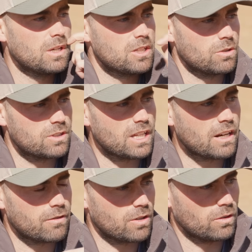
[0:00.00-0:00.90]
So instead
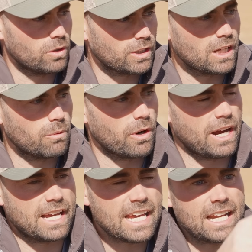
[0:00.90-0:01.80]
of looking at where
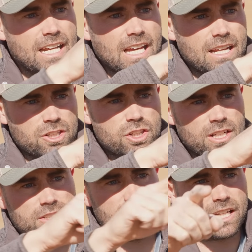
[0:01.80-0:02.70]
I hit and
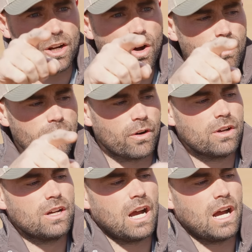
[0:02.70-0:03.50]
adjusting it over,